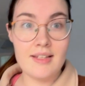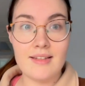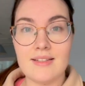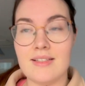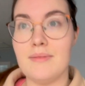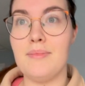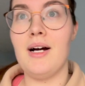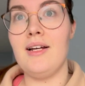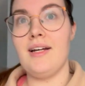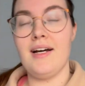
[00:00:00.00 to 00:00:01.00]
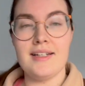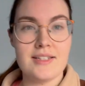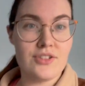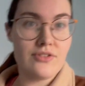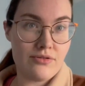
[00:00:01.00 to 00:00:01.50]
this is my
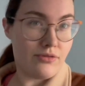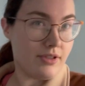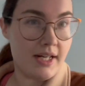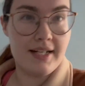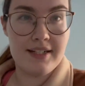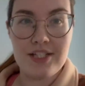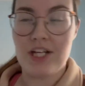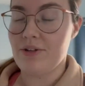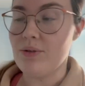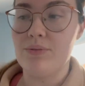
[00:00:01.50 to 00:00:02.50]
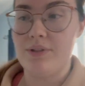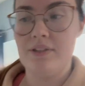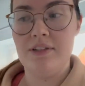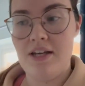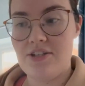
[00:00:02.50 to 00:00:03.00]
like, really chilled
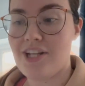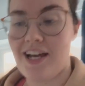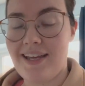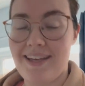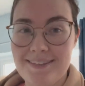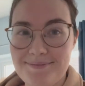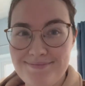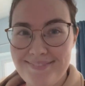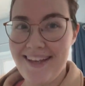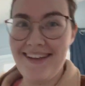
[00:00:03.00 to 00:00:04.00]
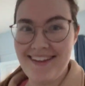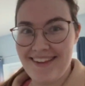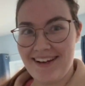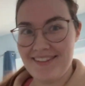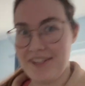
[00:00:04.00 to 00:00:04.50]
jacket
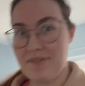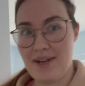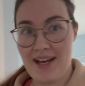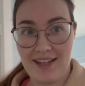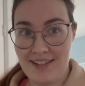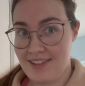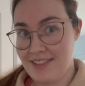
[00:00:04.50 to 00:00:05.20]
that I don't wear